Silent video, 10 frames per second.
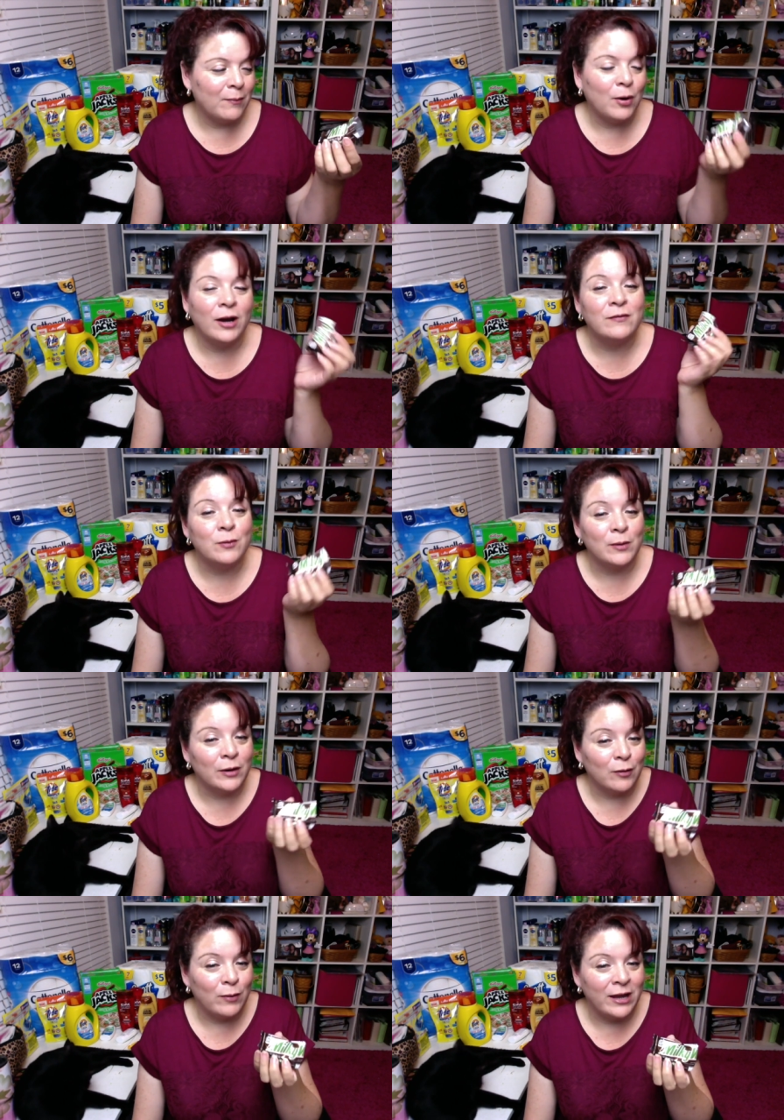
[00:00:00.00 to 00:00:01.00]
part of a
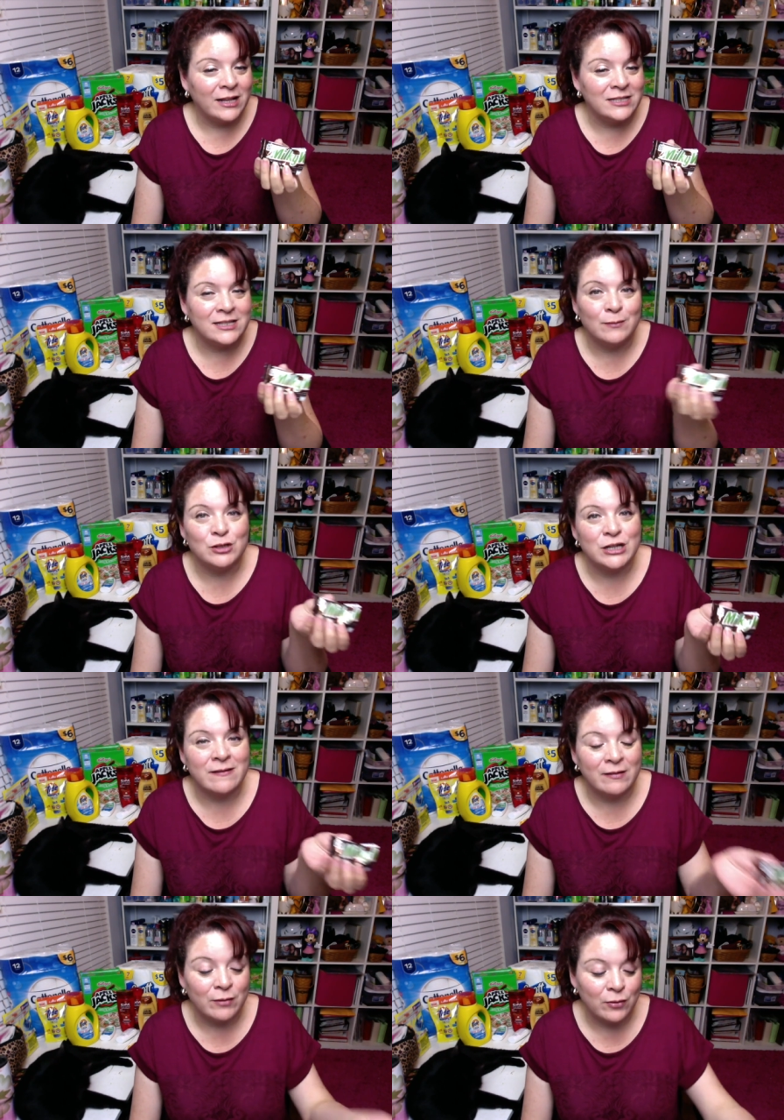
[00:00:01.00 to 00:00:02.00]
Milky Way. You can see I'm
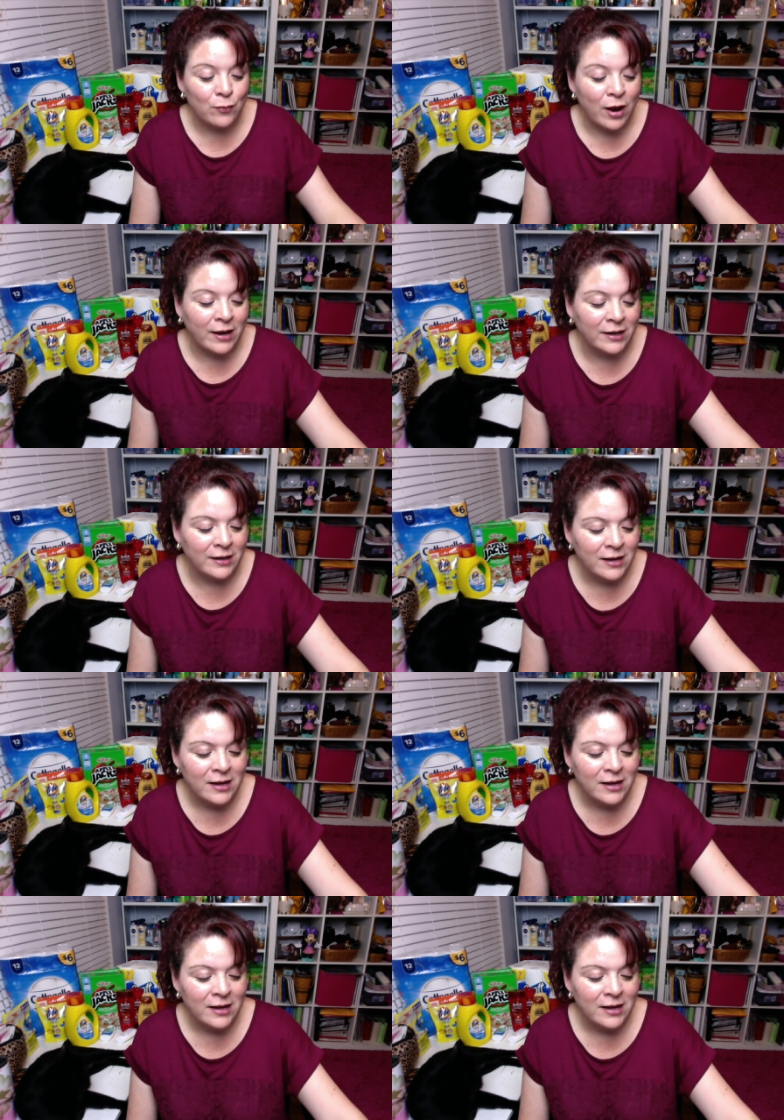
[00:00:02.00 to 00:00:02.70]
sharing with Ryan.